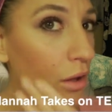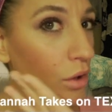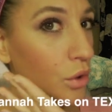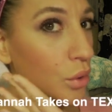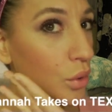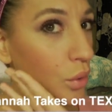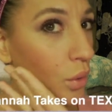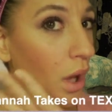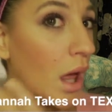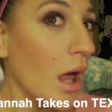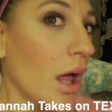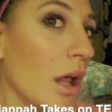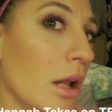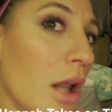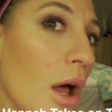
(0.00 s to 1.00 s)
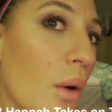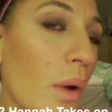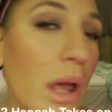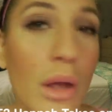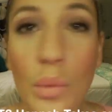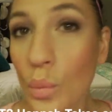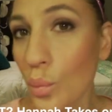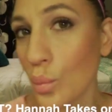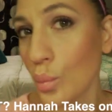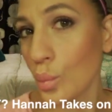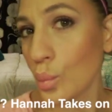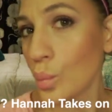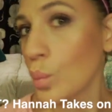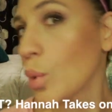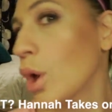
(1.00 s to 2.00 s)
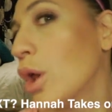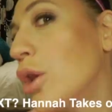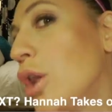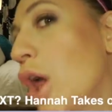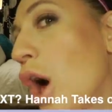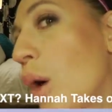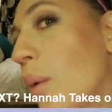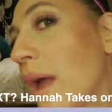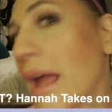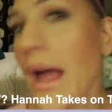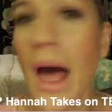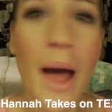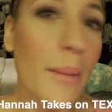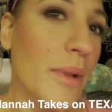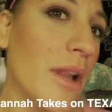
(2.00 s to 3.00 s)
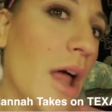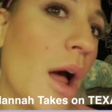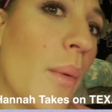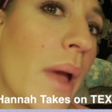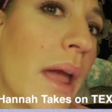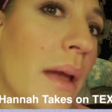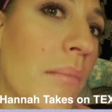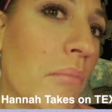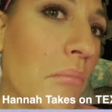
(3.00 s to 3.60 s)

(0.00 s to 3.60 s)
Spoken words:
Ooh, glowy. Glowing. I'm glowing.